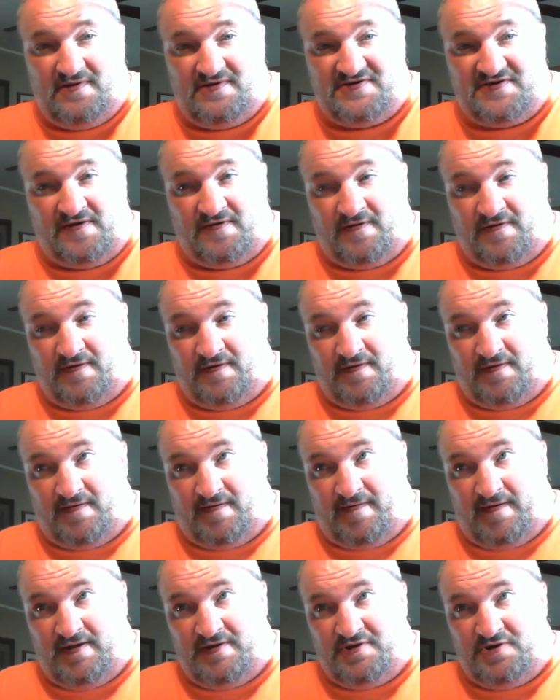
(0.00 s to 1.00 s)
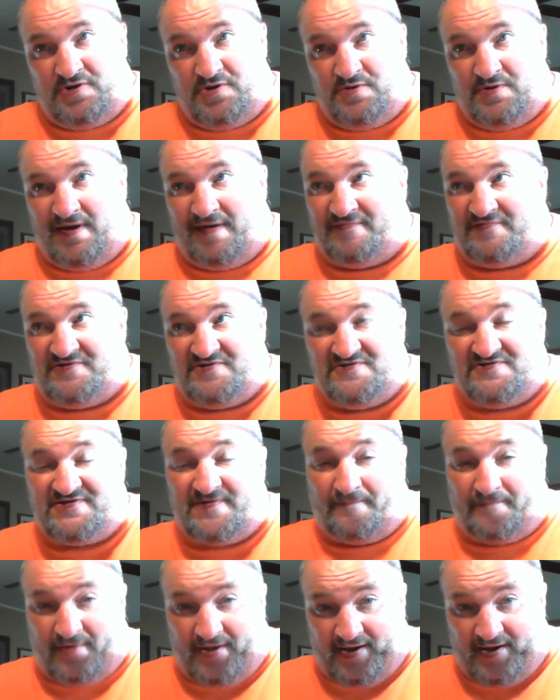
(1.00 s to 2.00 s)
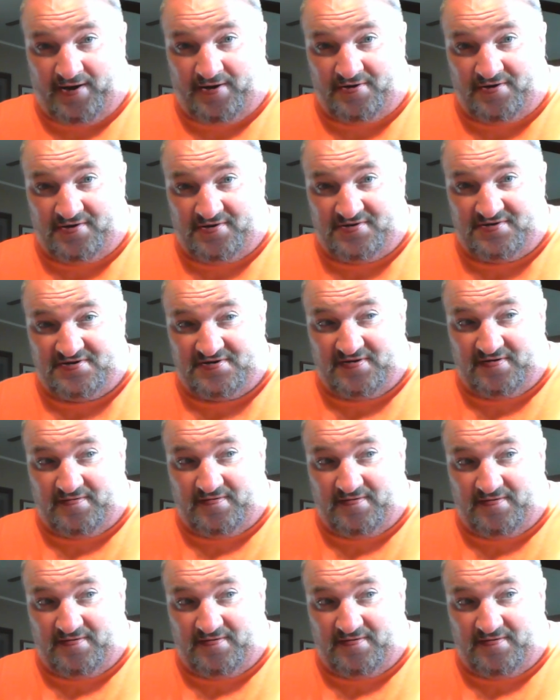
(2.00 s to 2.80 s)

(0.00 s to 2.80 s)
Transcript: So either you have two suppliers